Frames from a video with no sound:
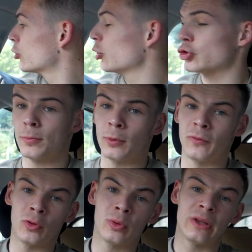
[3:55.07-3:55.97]
Got to drop off
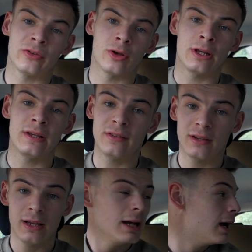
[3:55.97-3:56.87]
all of these hoodies,
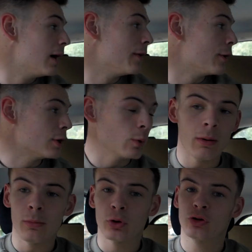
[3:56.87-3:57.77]
and then only
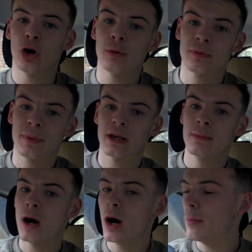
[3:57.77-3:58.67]
one more time to pick
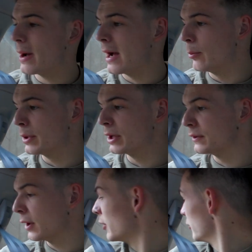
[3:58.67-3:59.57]
them up, and we are
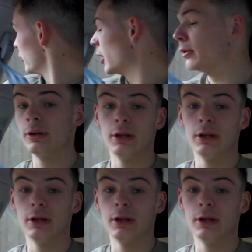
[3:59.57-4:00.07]
done, so...